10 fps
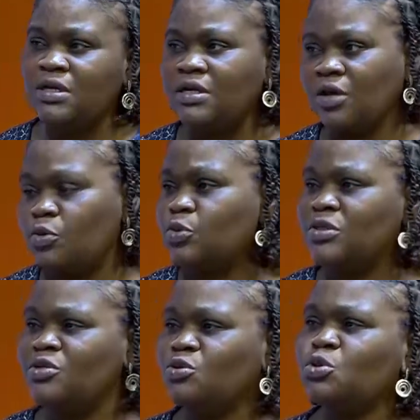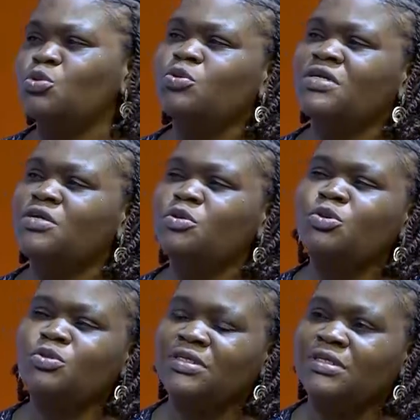they're going to senior school. So there's
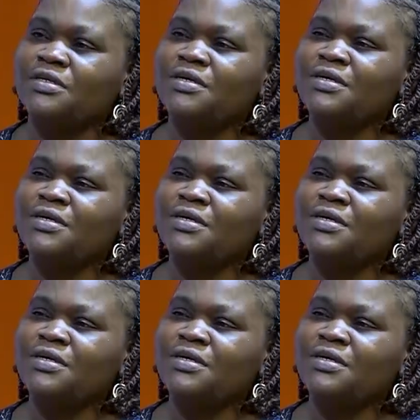also the